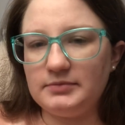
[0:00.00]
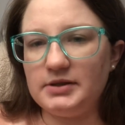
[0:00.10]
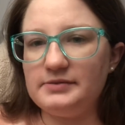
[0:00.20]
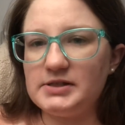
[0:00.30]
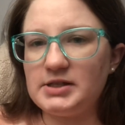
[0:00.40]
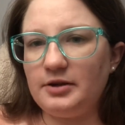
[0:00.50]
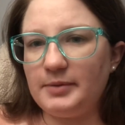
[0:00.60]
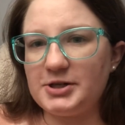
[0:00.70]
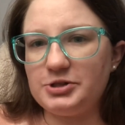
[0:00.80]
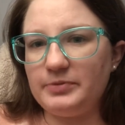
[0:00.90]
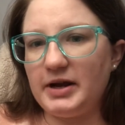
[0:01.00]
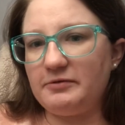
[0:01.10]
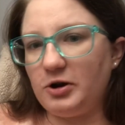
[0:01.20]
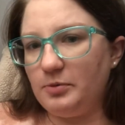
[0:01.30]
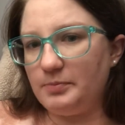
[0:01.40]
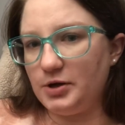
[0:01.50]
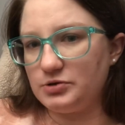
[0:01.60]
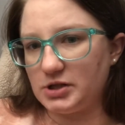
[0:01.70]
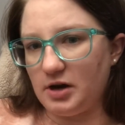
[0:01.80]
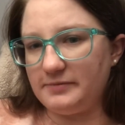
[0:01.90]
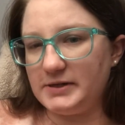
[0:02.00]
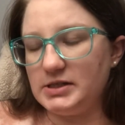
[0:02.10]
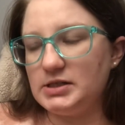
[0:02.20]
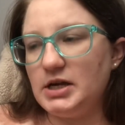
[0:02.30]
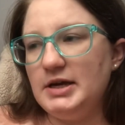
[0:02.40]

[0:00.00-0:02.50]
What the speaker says: live in Celebration. We have our own post office.